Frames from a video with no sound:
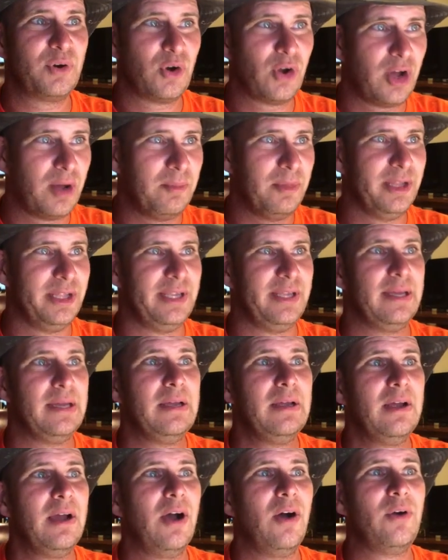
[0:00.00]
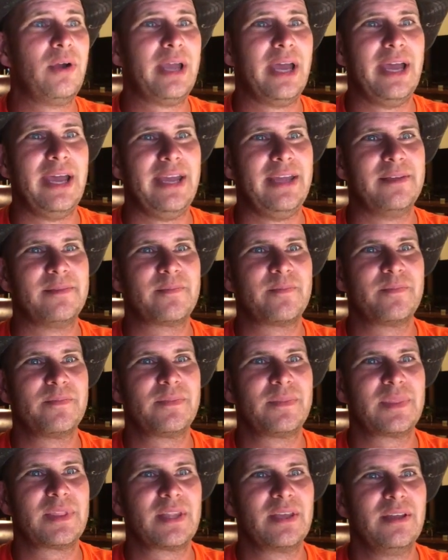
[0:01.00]
Probably. Okay.
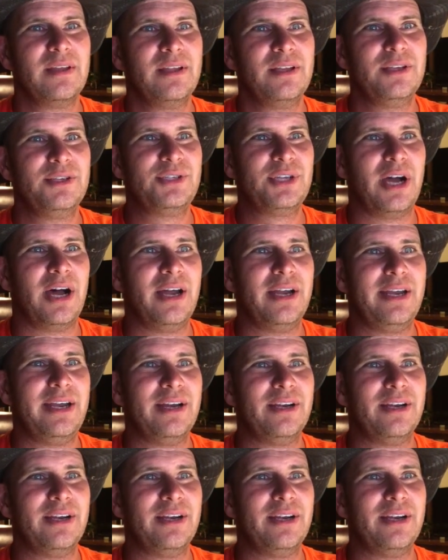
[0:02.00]
John